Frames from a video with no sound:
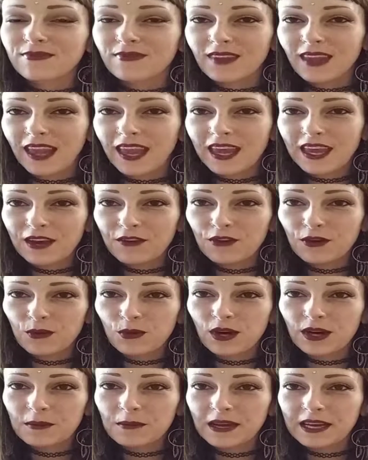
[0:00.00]
Hey
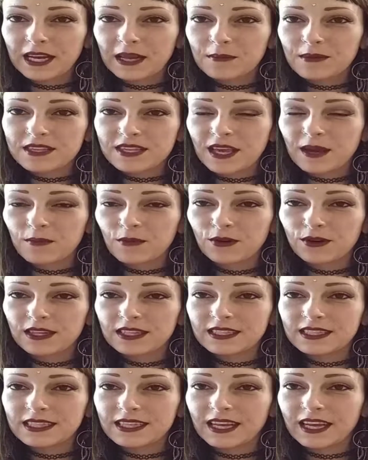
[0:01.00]
everyone, my name is Emerald
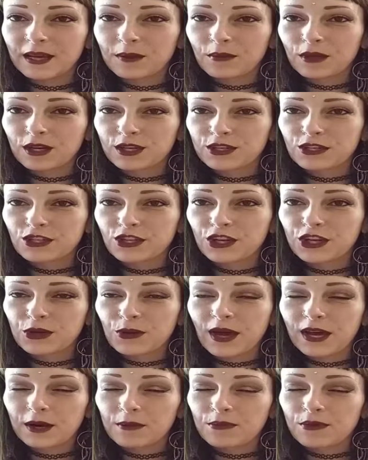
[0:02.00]
and today I'm going to show you
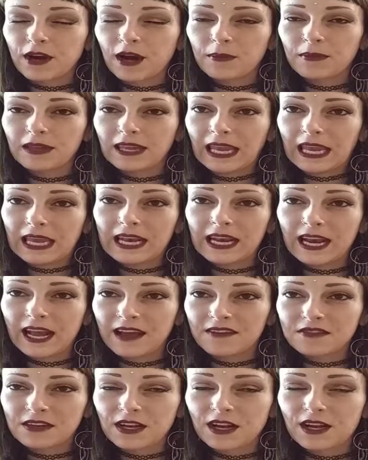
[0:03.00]
how to propagate an
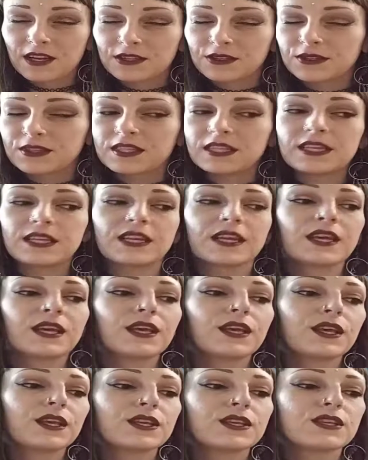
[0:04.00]
avocado seed.
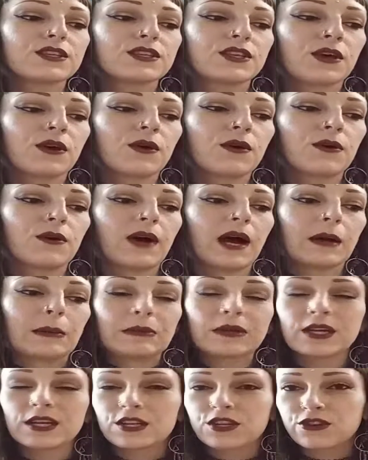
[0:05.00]
So
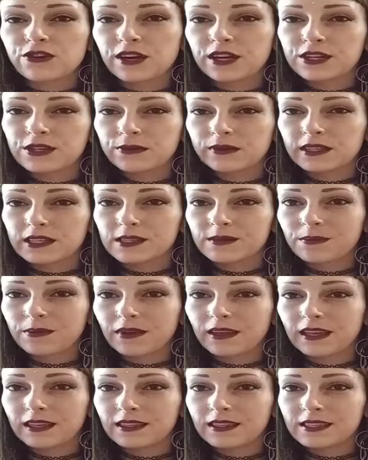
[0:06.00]
I'm going to try to
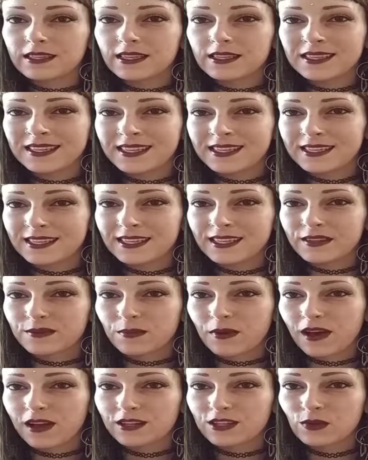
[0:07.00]
explain this as easy as
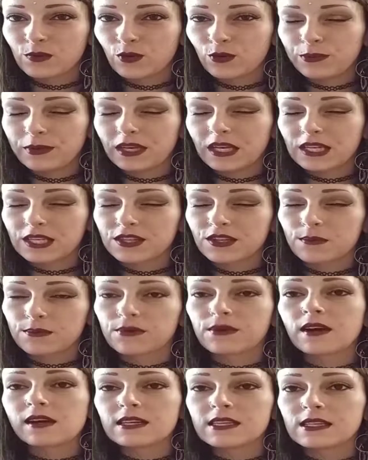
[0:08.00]
possible because the
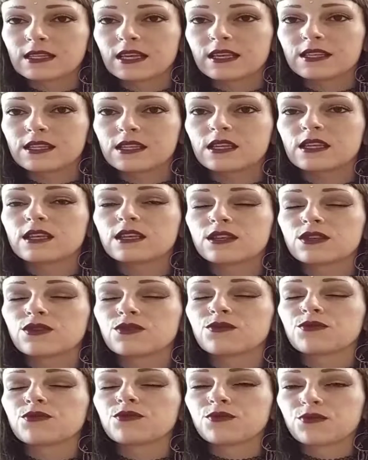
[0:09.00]
process is
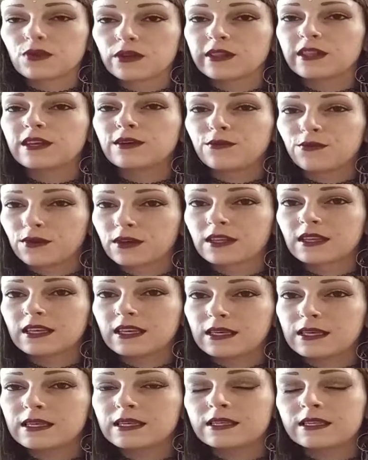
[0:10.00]

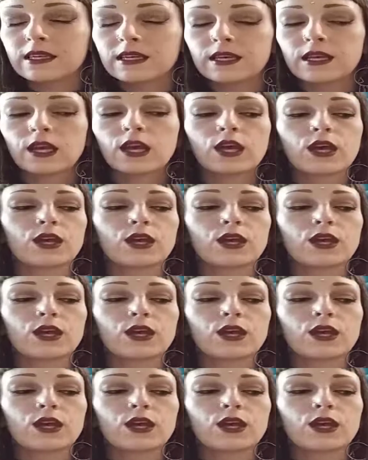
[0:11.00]
really easy.